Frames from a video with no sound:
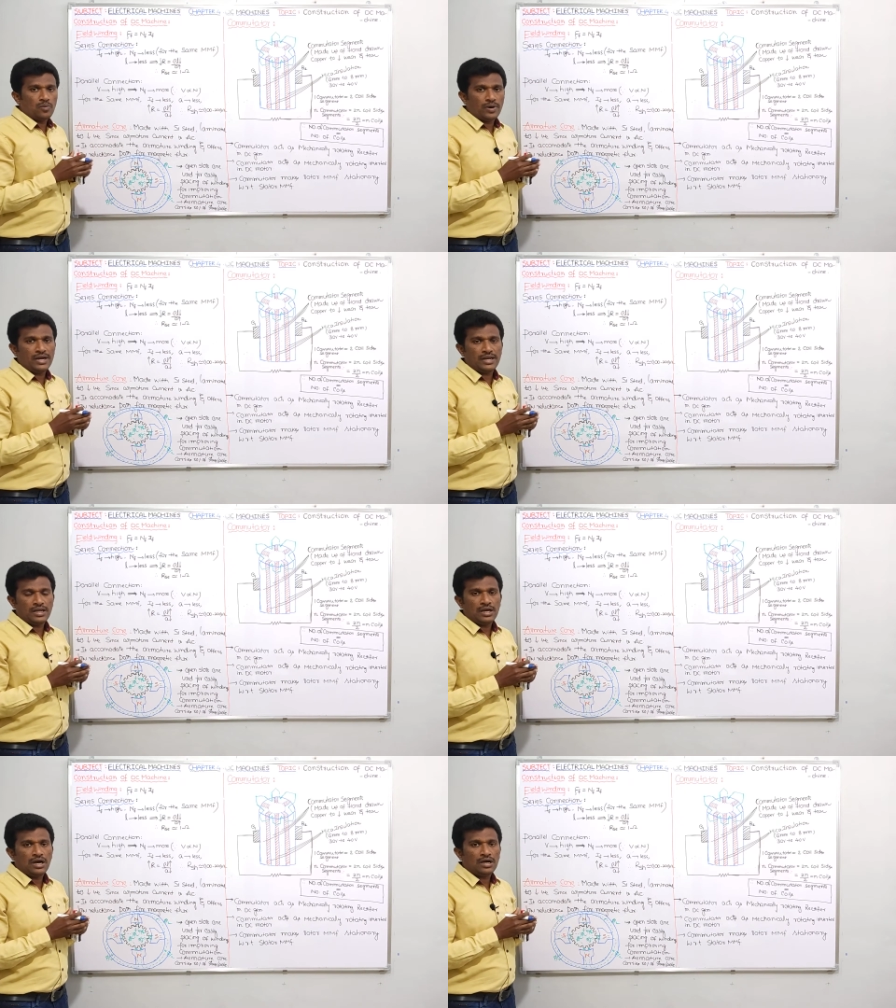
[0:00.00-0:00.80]

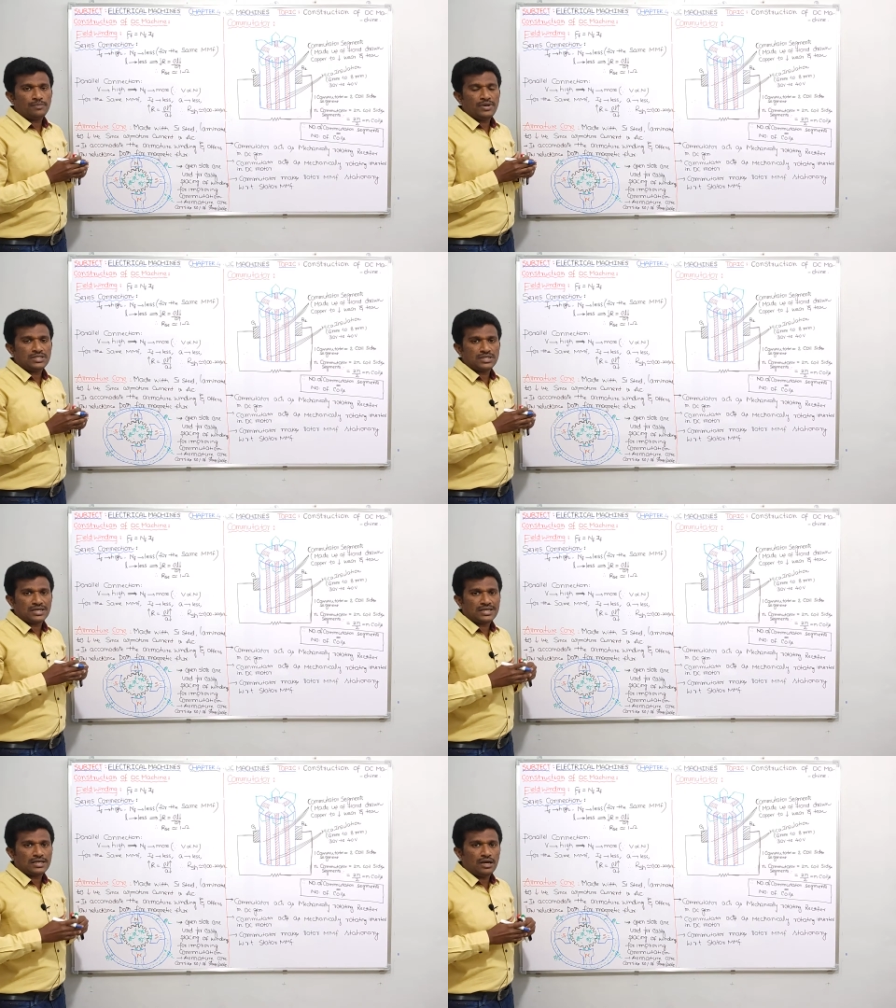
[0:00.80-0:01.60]
winding,
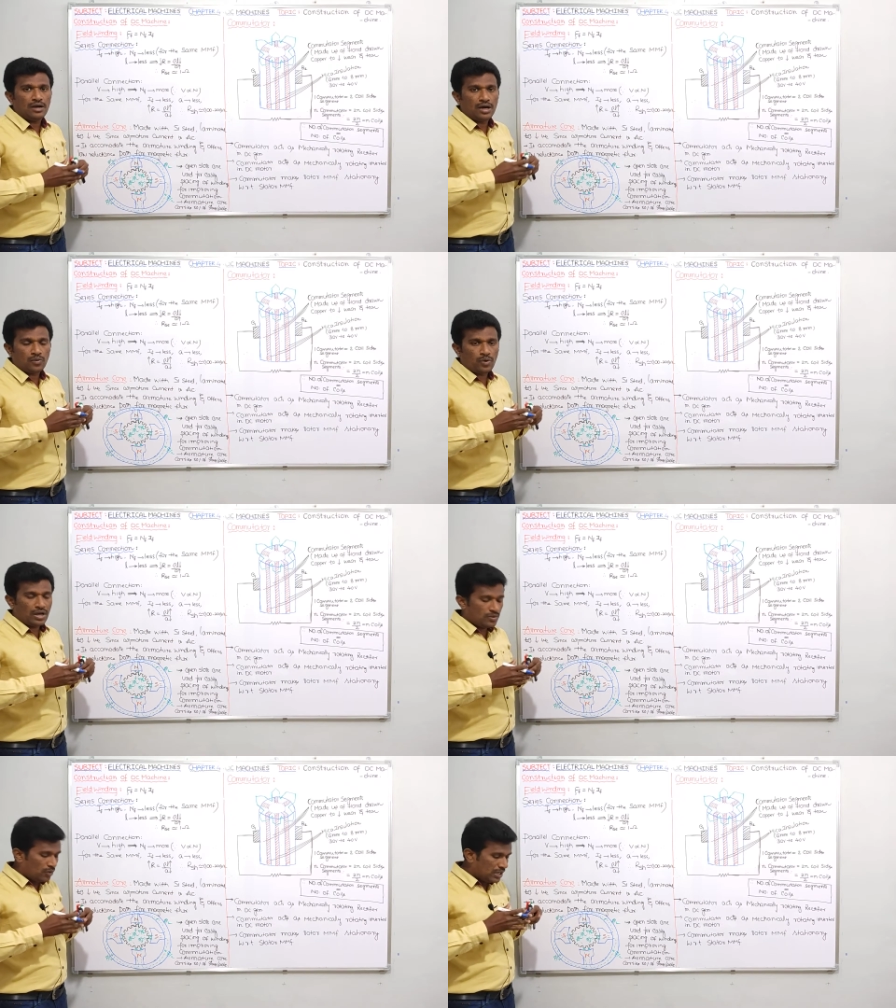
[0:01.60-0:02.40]

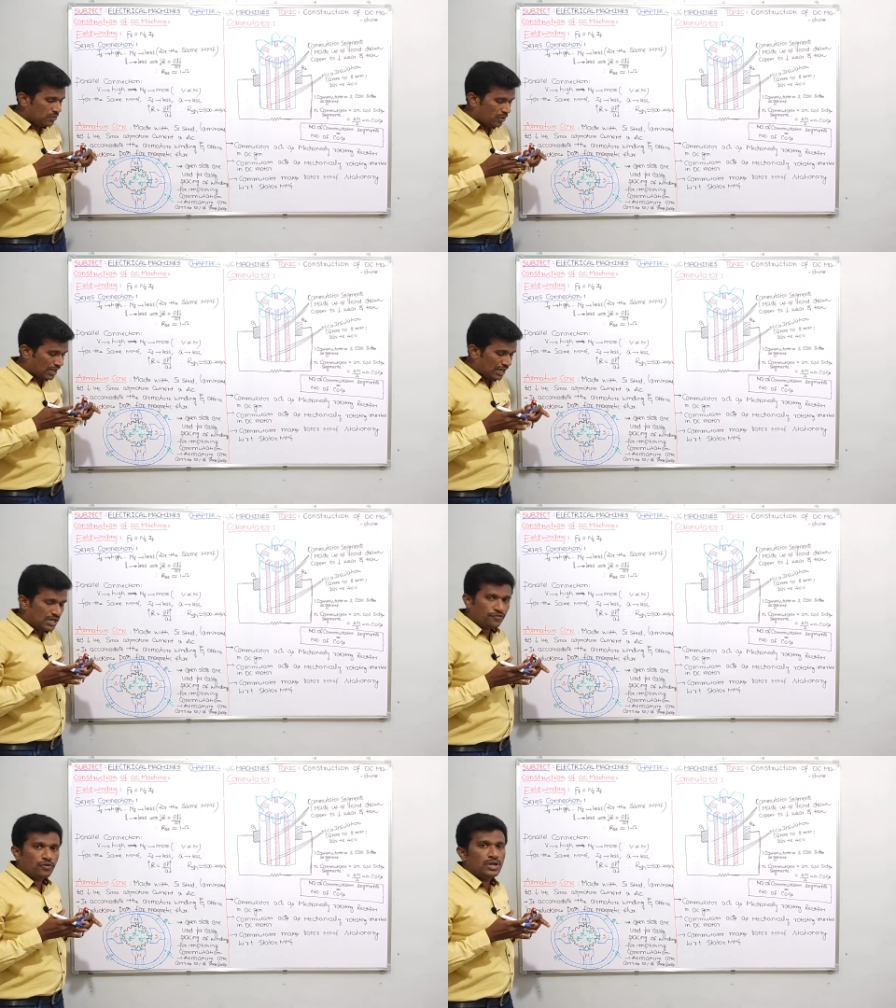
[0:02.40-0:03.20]
what
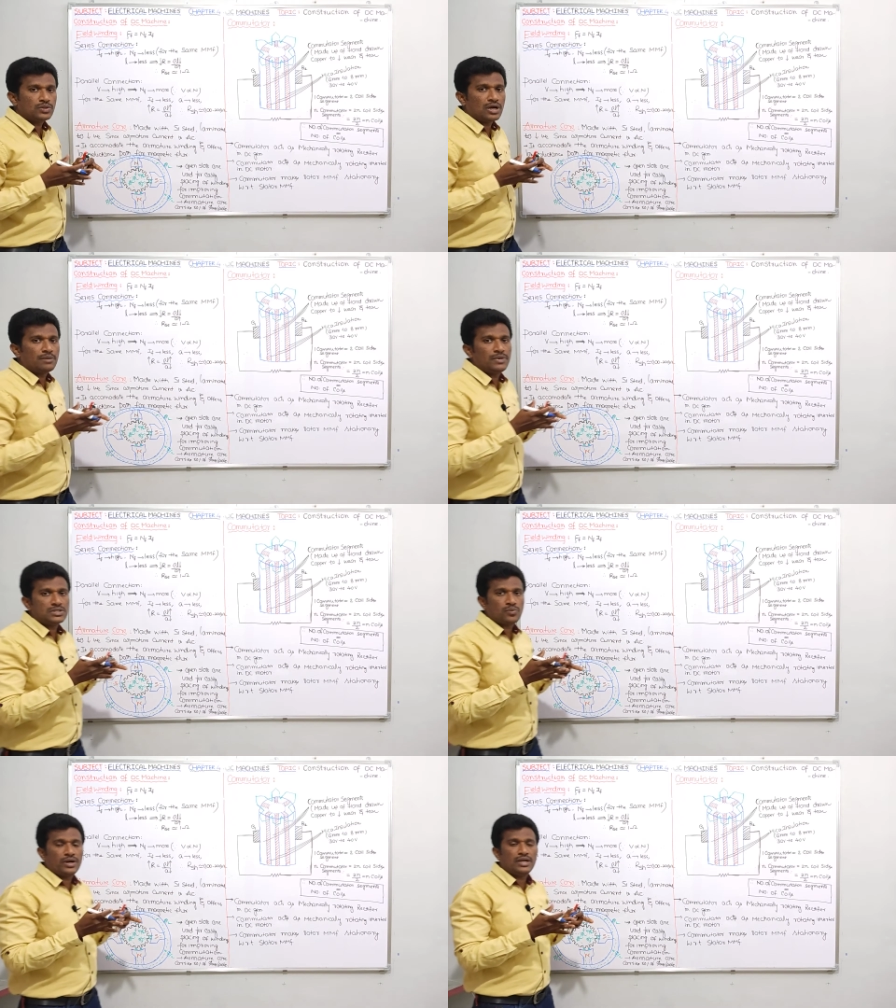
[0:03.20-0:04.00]
current flowing to
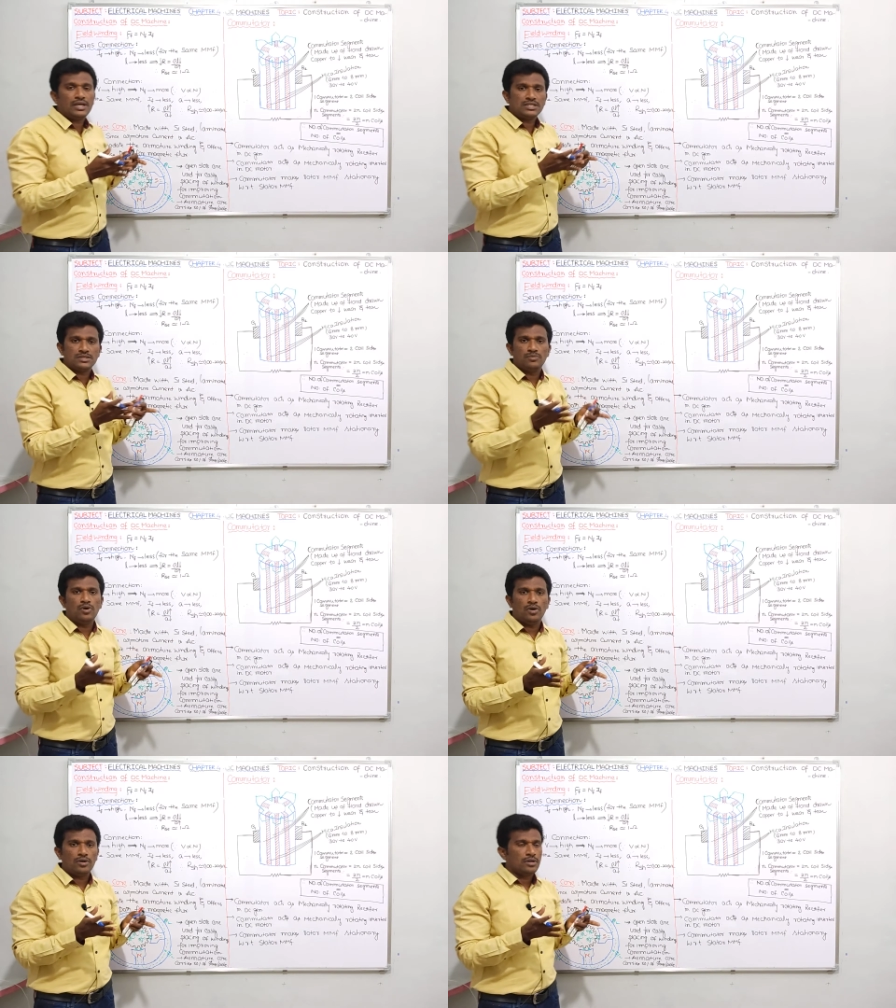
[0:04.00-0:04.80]
armature winding is
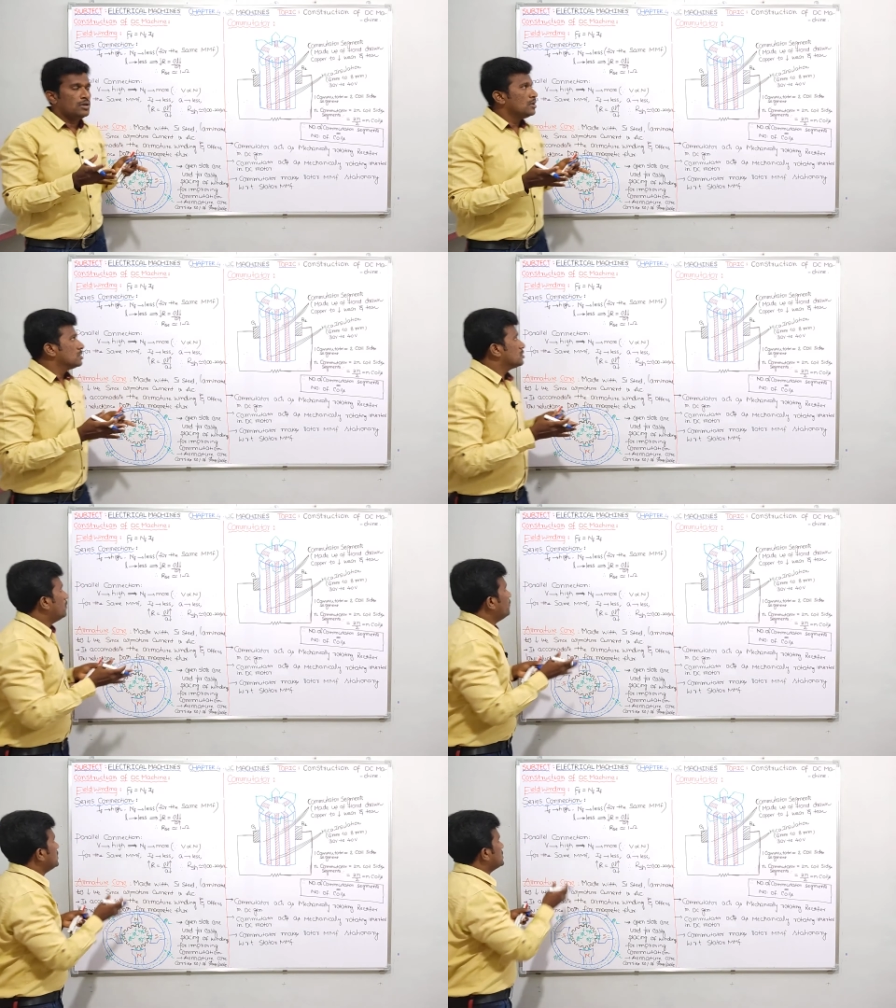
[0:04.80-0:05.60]
more, so
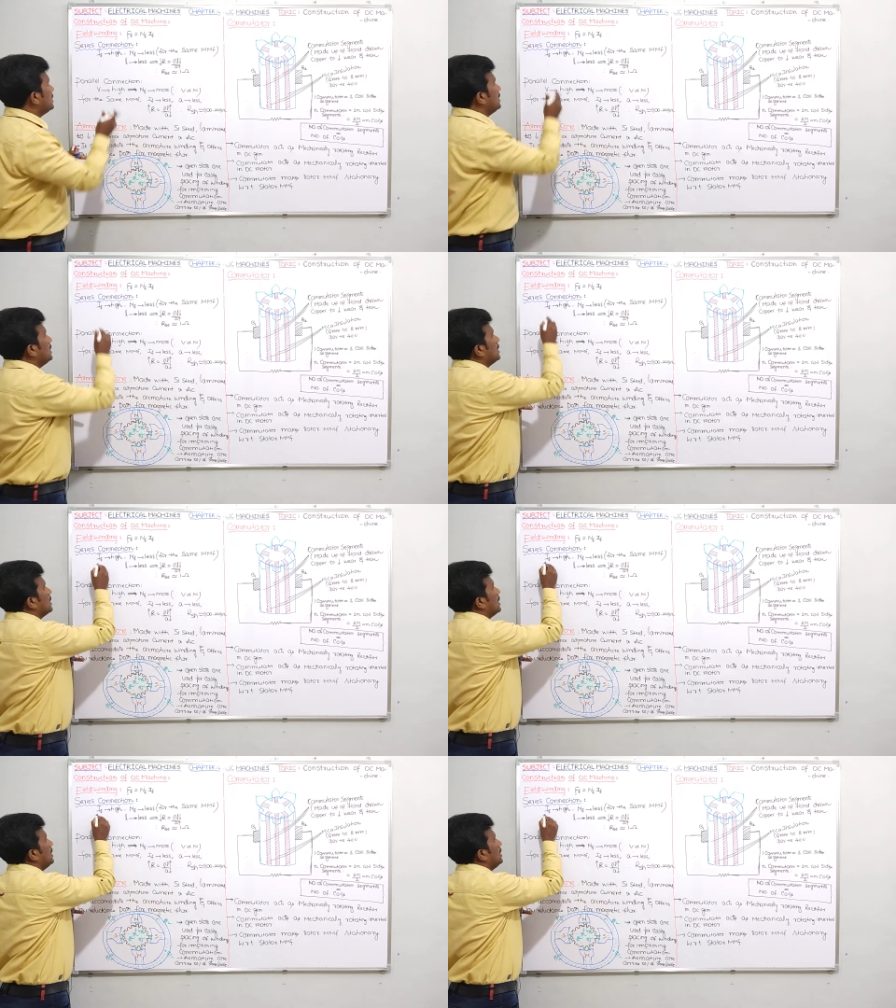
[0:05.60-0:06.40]
obviously
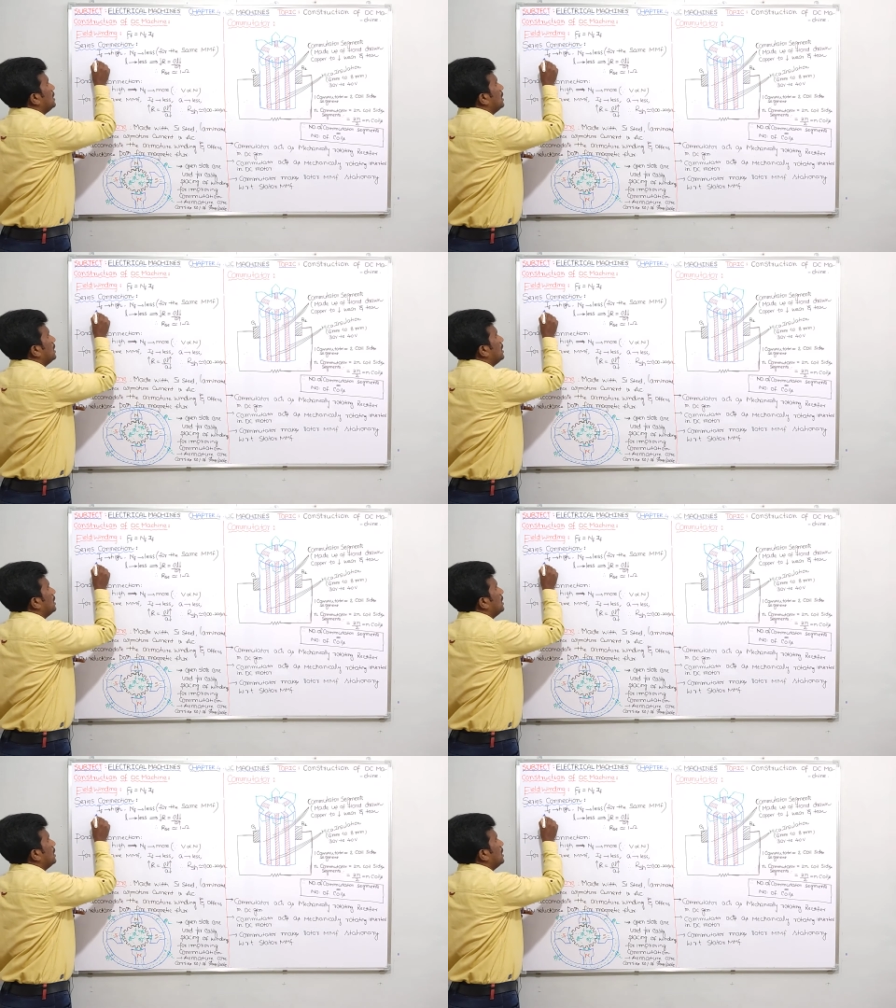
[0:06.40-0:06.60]
current